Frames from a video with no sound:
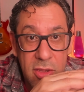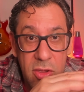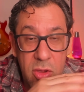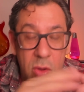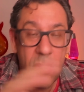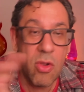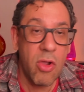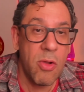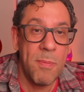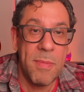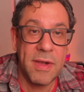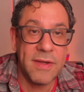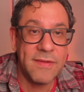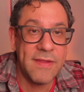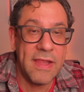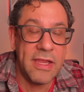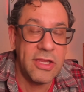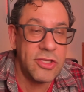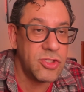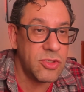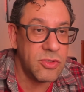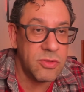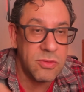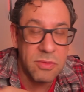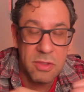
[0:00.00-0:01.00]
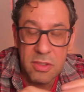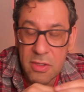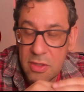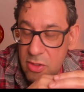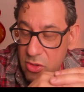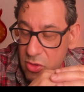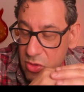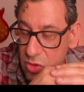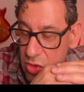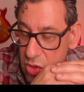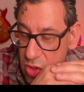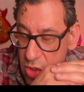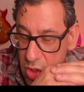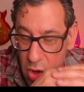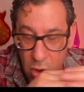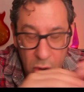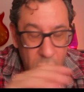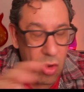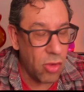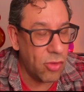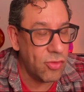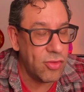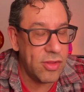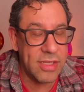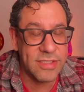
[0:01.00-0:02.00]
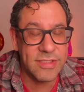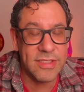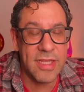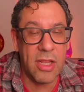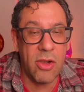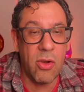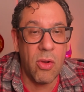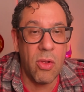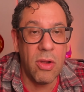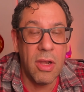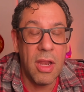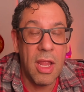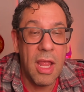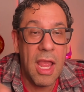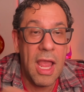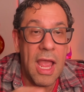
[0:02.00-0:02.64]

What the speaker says: new conversation, no context at all,